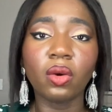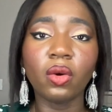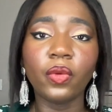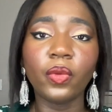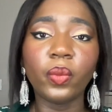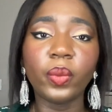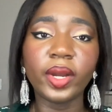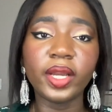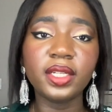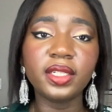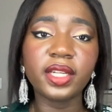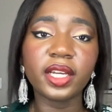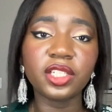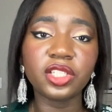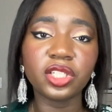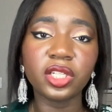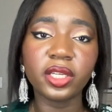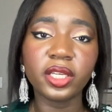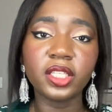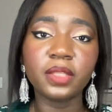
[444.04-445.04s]
When
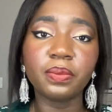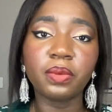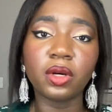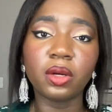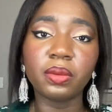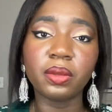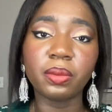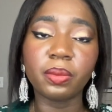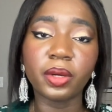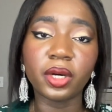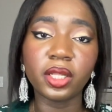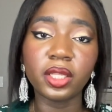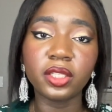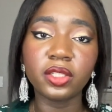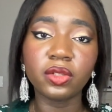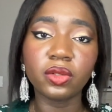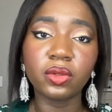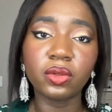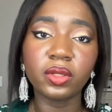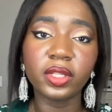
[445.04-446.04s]
dashiki's
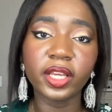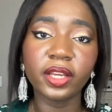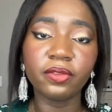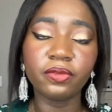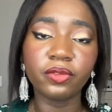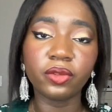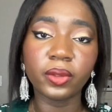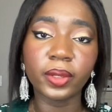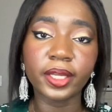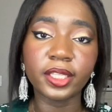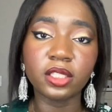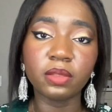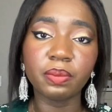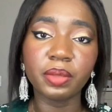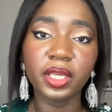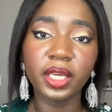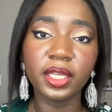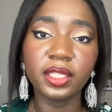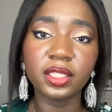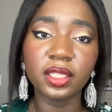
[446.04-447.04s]
political influence
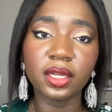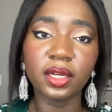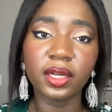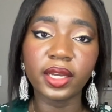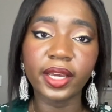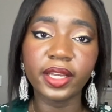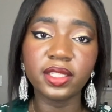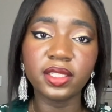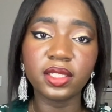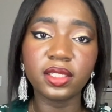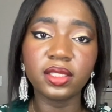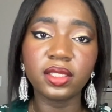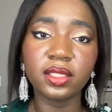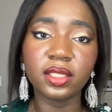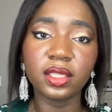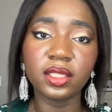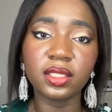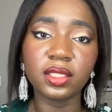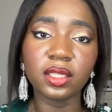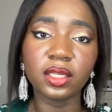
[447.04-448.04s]
peaked in the
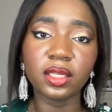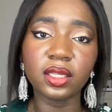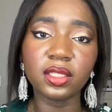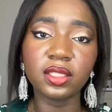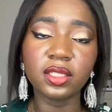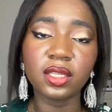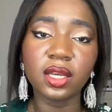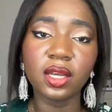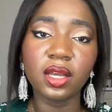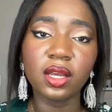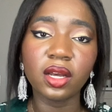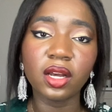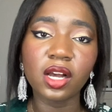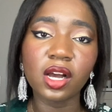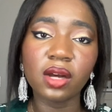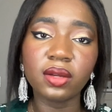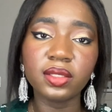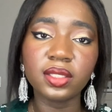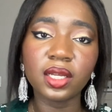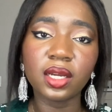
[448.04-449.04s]
1960s,
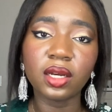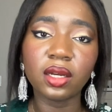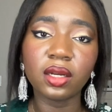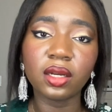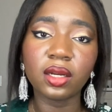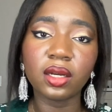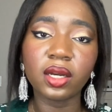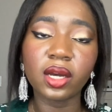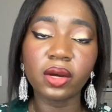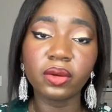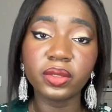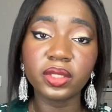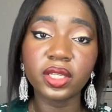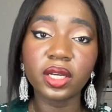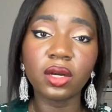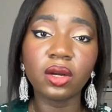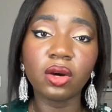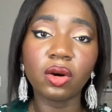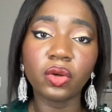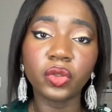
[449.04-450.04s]

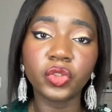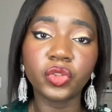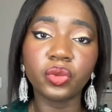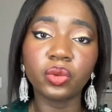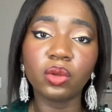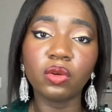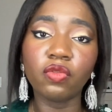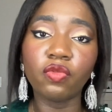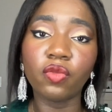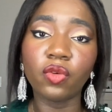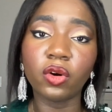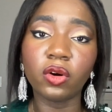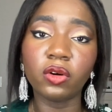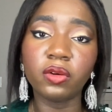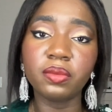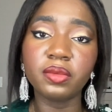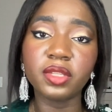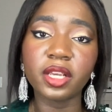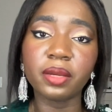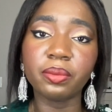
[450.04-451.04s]
countercultural
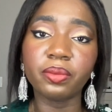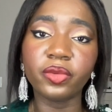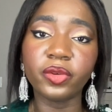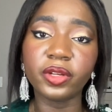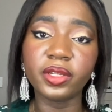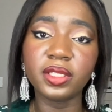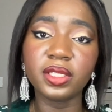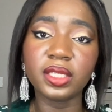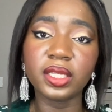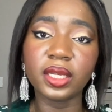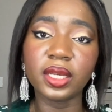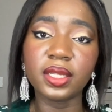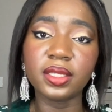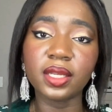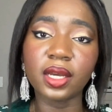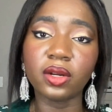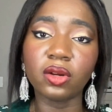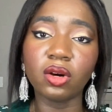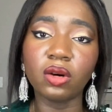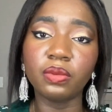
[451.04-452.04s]
forms embraced it
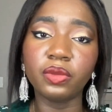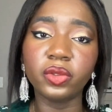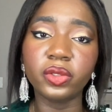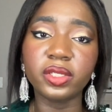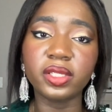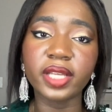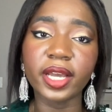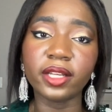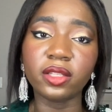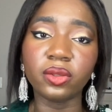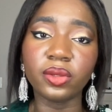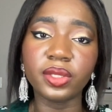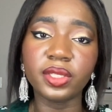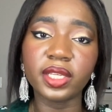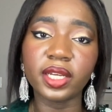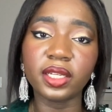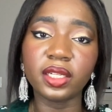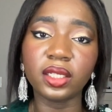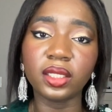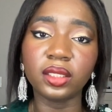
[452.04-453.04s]
and almost
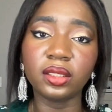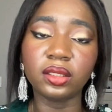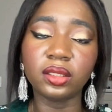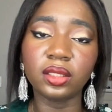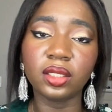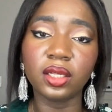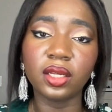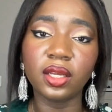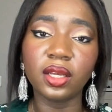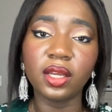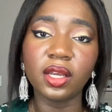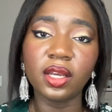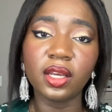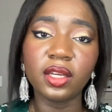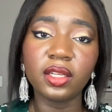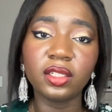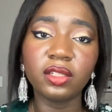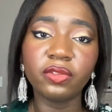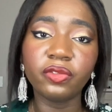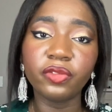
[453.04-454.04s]
diluted it.
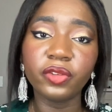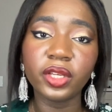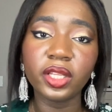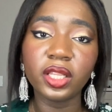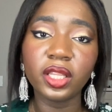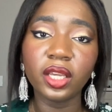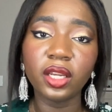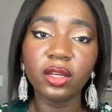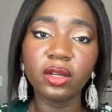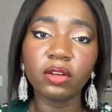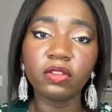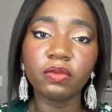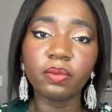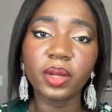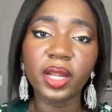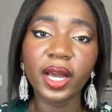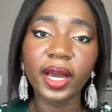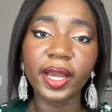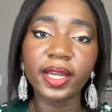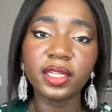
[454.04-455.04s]
The feeling of
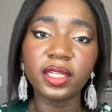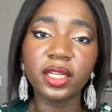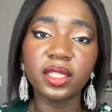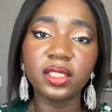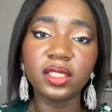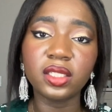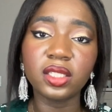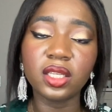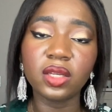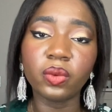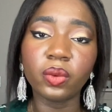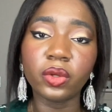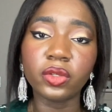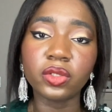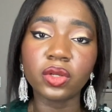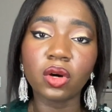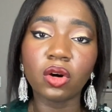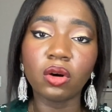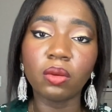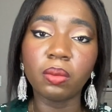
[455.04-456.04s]
Black identity was
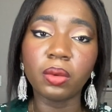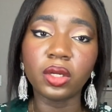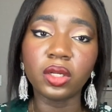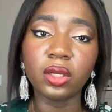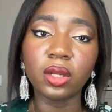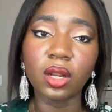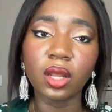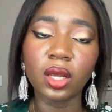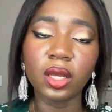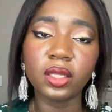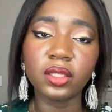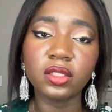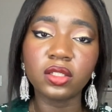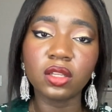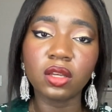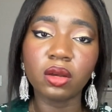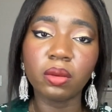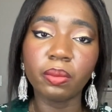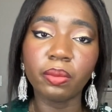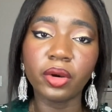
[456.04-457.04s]
all but lost,
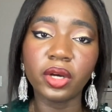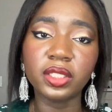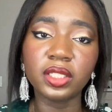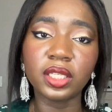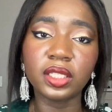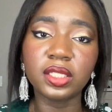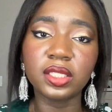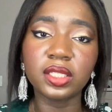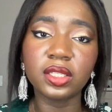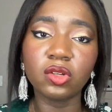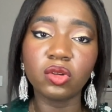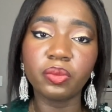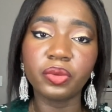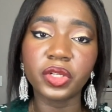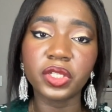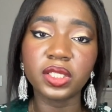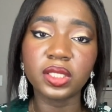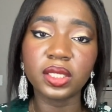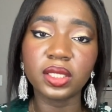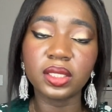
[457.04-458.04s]
but it still
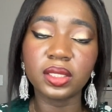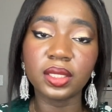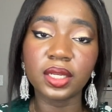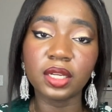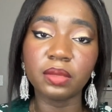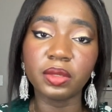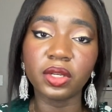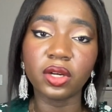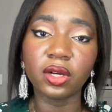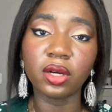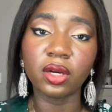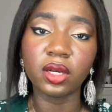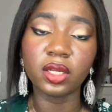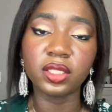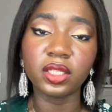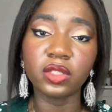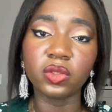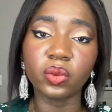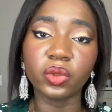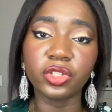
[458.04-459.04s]
persisted because
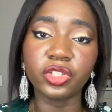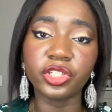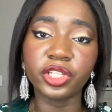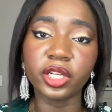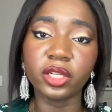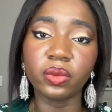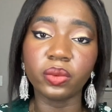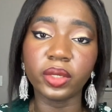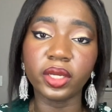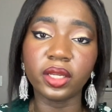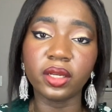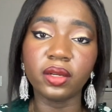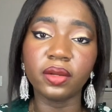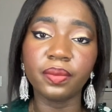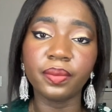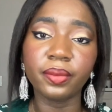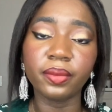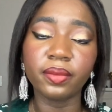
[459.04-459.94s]
it was genuine.